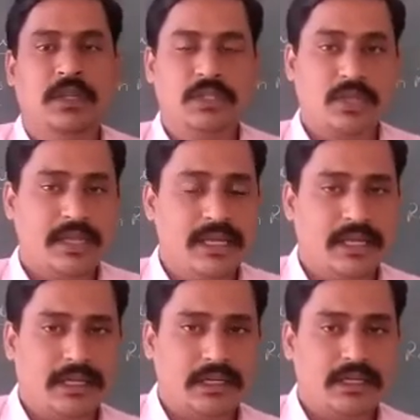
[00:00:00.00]
So
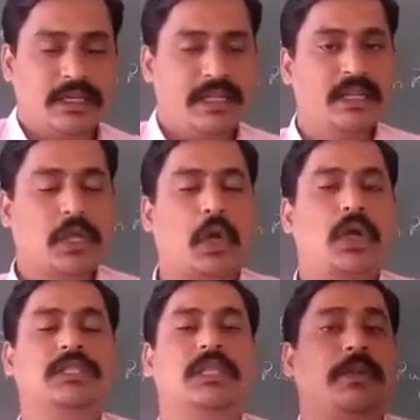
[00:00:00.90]
here in
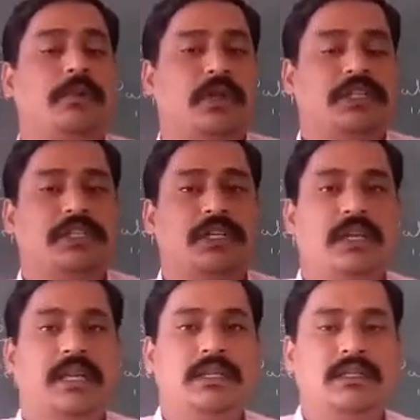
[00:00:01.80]
gross reproduction
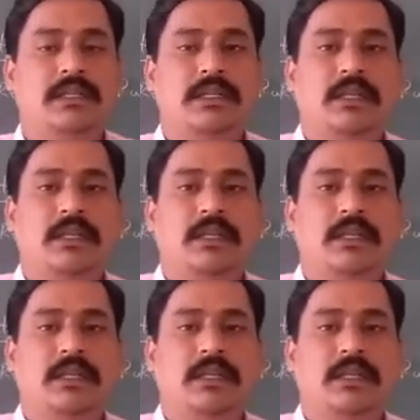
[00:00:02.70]
rate,